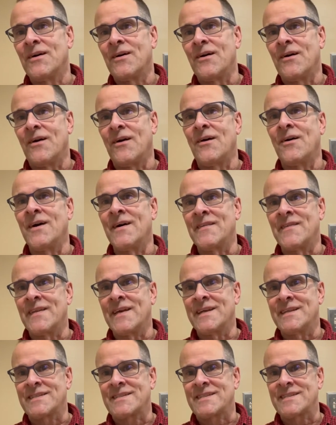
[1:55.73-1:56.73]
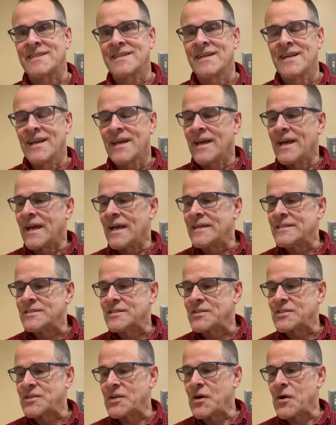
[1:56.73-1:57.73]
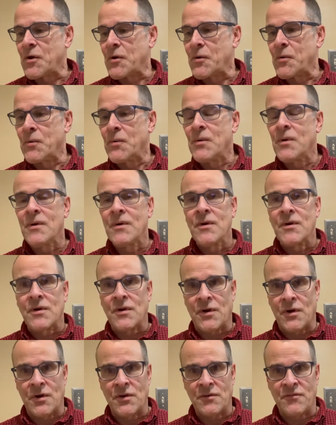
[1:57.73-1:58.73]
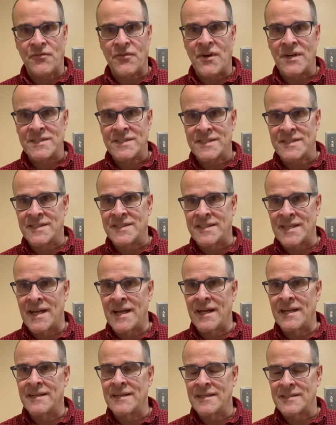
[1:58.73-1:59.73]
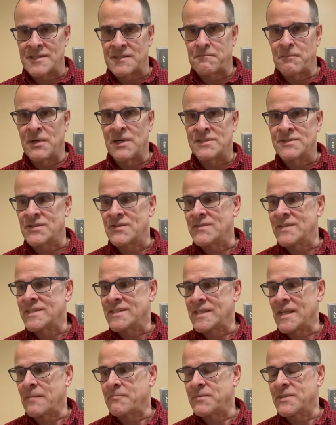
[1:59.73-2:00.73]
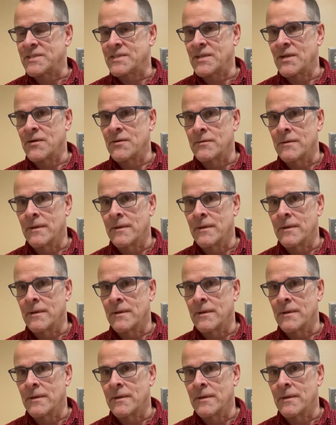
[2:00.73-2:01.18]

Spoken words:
on this. And so Kurt Frost Design has sponsored this episode.